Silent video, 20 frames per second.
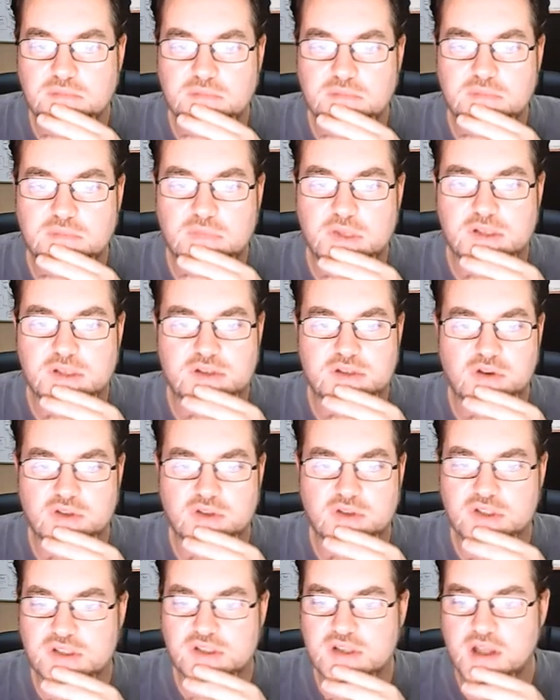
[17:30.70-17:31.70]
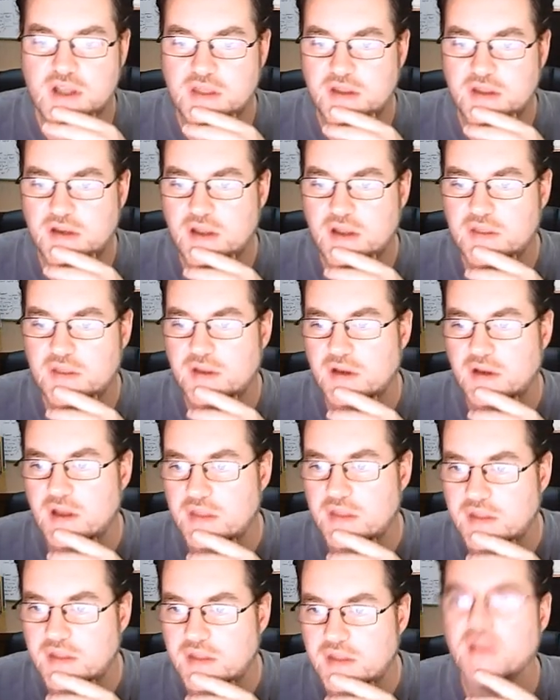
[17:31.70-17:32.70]
It's not just nothing,
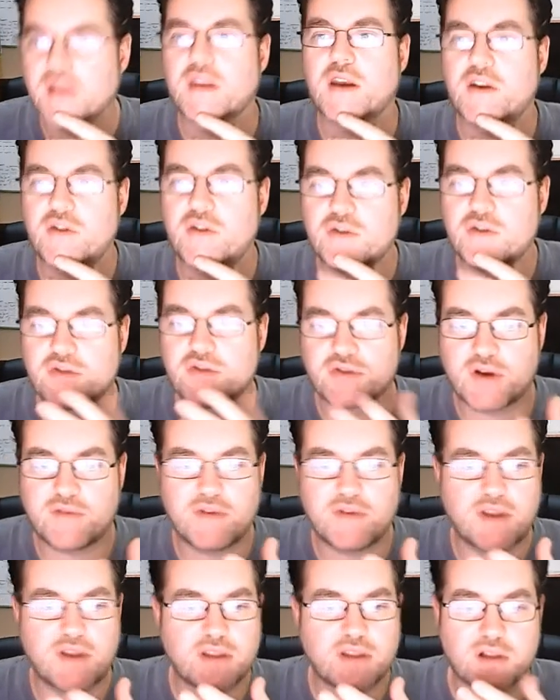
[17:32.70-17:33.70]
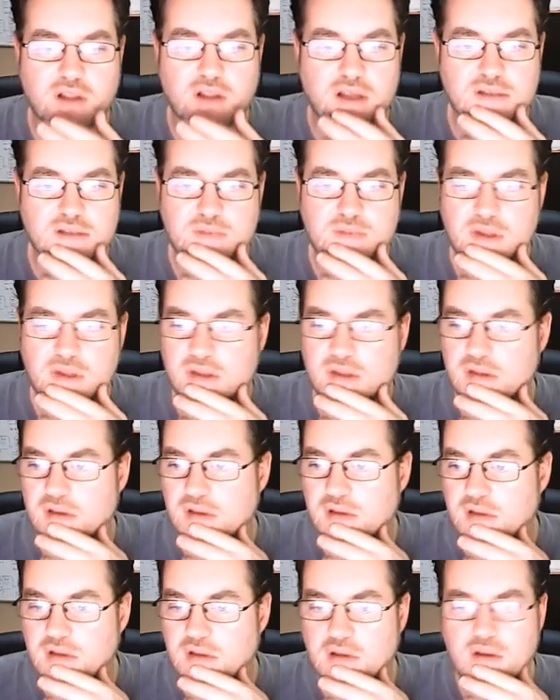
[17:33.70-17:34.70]
and then huge traffic in the last month.
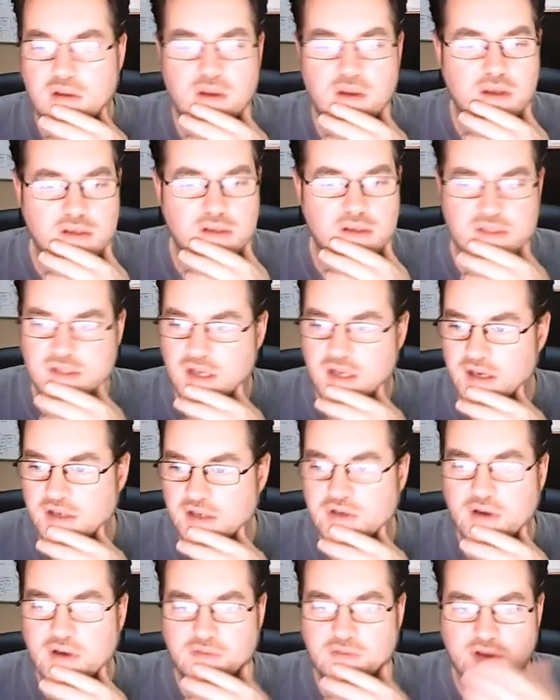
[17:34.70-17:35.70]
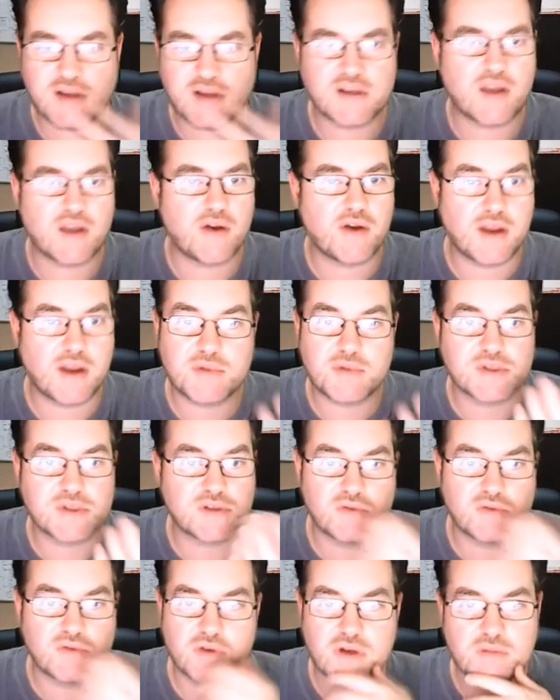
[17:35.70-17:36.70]
Steady traffic going up is
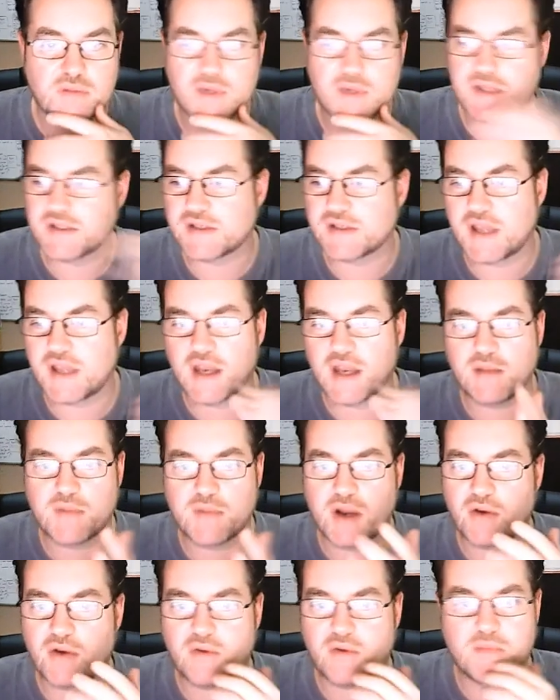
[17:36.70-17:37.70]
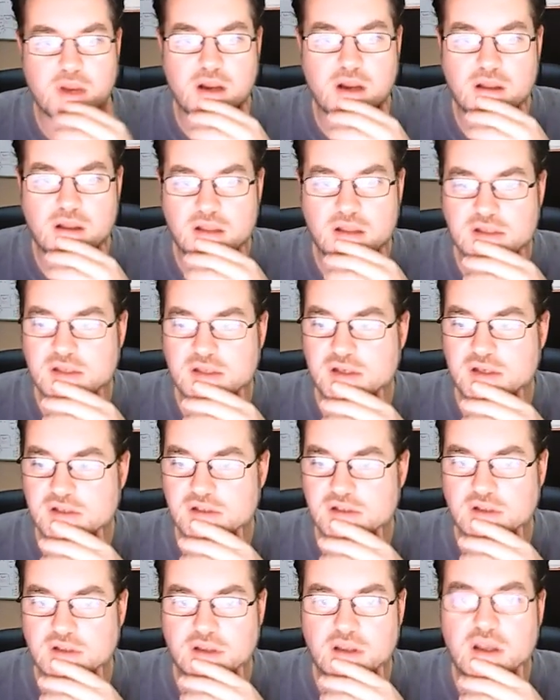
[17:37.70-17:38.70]
good. It means it's getting better and better. That's
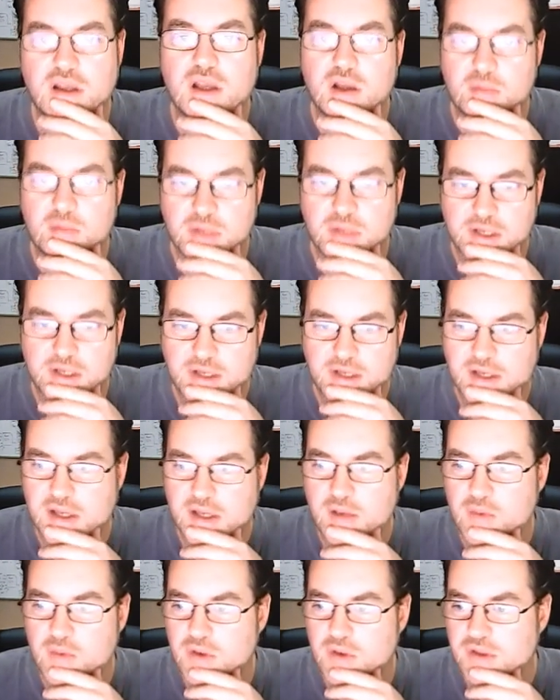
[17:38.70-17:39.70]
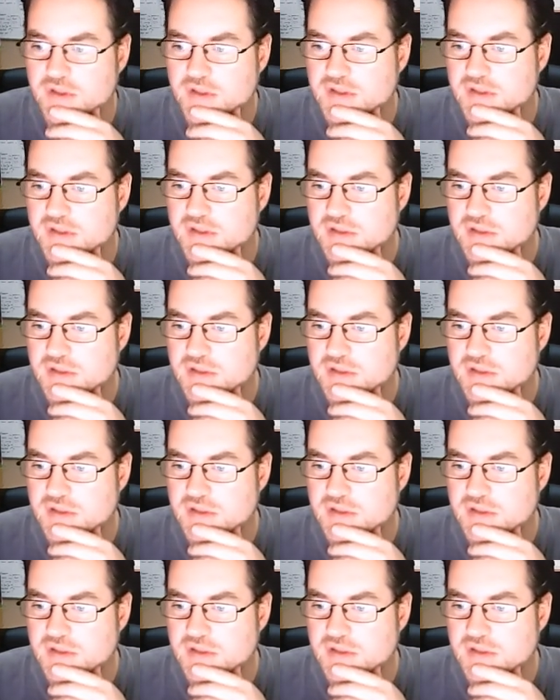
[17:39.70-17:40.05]
actually plenty of keywords.